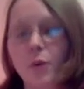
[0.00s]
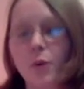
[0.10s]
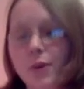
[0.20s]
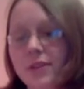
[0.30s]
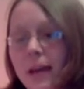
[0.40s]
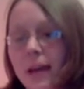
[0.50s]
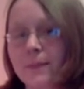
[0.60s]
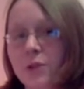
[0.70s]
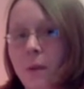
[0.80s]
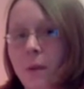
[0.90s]
horse
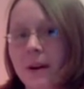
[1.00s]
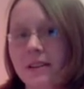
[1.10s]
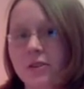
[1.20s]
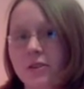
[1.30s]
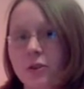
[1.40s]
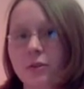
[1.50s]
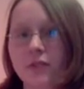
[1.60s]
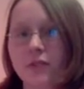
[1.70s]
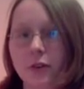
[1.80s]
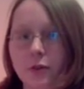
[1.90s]
games you want me to
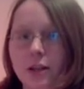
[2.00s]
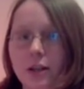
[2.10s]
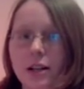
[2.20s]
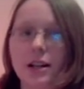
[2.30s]
review,